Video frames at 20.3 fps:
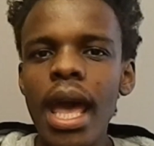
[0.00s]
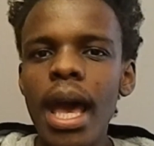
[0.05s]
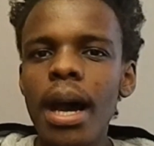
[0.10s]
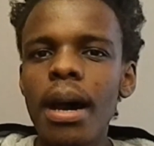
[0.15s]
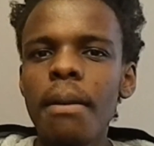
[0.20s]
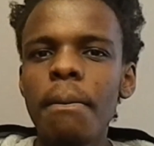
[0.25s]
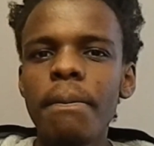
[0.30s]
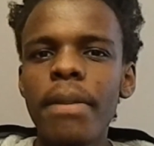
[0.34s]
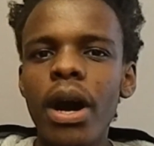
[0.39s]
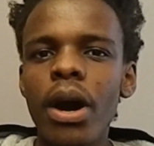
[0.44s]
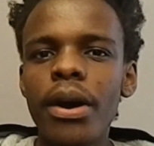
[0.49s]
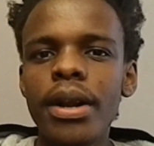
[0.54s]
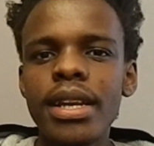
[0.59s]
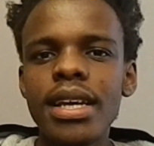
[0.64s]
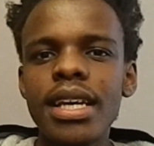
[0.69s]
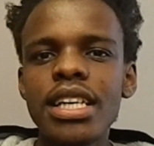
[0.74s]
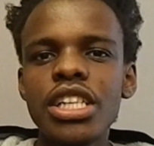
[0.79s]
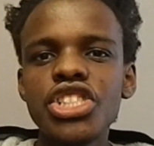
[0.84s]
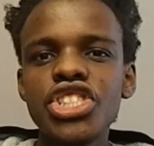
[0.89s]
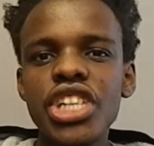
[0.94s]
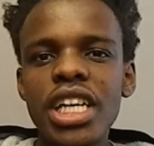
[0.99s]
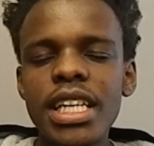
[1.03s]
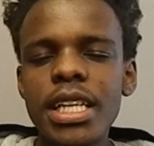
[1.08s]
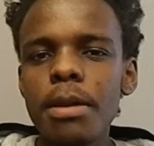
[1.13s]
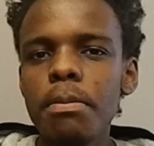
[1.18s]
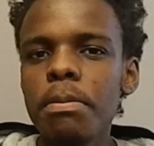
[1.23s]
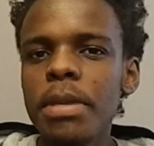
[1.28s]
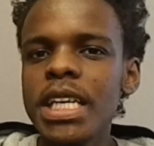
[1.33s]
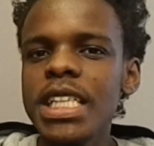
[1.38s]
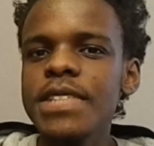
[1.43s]
about
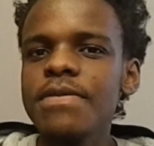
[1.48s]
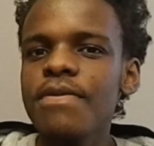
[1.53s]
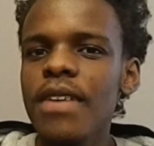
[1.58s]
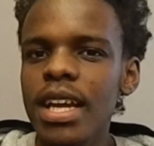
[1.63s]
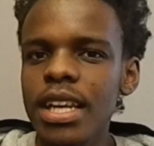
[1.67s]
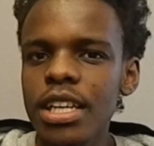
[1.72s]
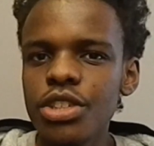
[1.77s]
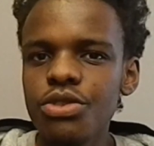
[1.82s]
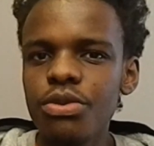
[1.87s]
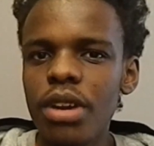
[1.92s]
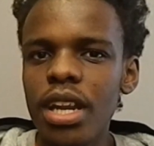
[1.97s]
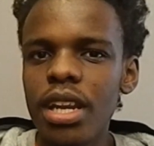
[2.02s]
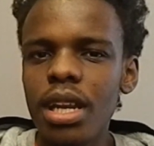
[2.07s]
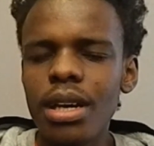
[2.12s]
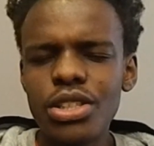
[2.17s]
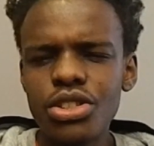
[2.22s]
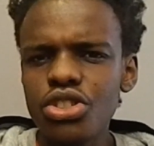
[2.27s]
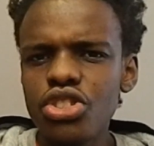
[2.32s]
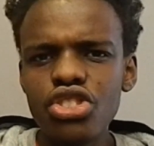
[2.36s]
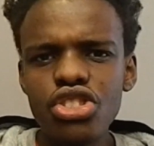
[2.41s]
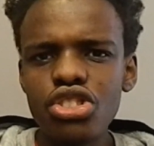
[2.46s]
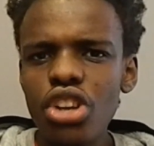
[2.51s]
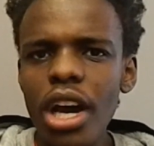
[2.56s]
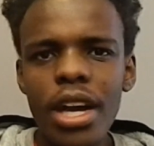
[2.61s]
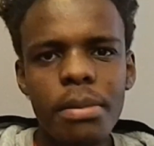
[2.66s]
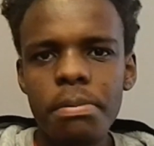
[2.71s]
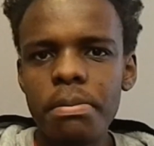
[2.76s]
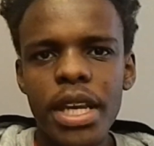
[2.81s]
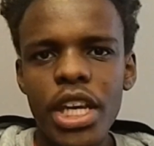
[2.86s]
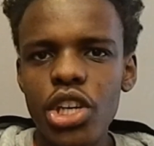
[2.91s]
gender-based violence right now should
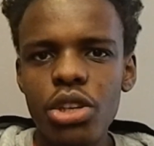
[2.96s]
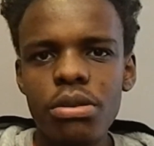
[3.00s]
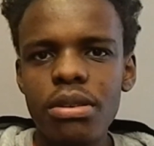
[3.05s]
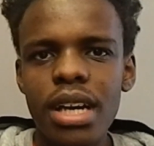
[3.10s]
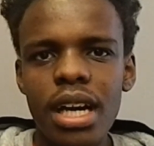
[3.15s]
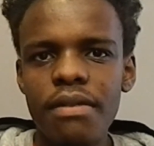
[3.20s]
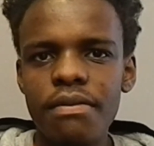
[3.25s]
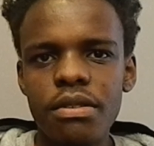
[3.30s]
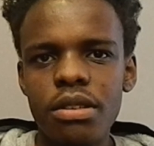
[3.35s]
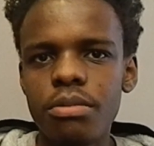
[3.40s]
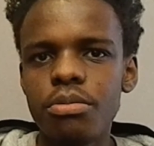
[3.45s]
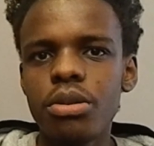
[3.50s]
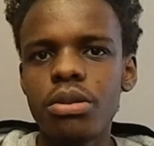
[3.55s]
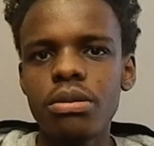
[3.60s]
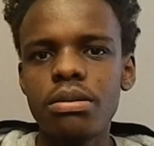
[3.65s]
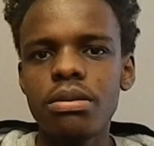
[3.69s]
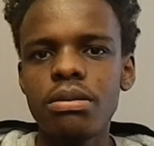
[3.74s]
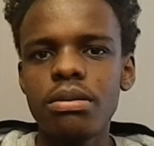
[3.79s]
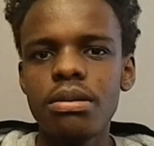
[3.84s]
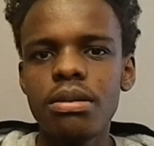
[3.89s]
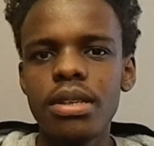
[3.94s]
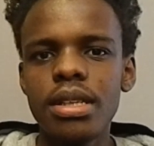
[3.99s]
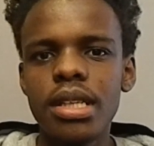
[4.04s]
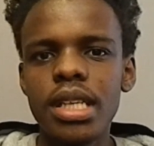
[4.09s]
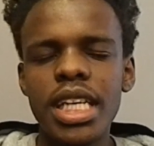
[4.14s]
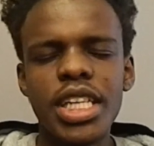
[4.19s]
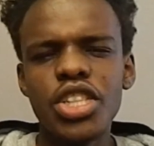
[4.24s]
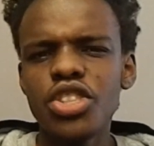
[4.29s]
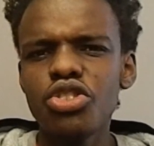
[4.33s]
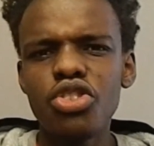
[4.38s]
not make you comfortable.
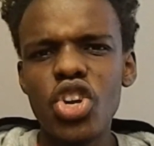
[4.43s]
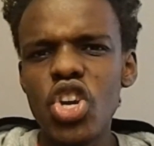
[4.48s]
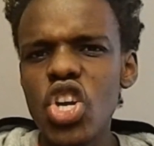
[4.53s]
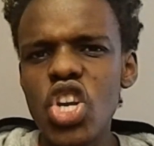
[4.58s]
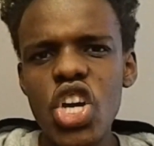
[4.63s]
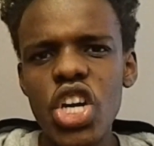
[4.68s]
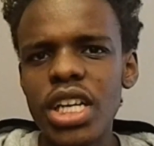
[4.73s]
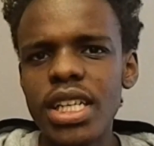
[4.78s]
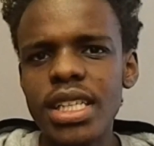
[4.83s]
It should not.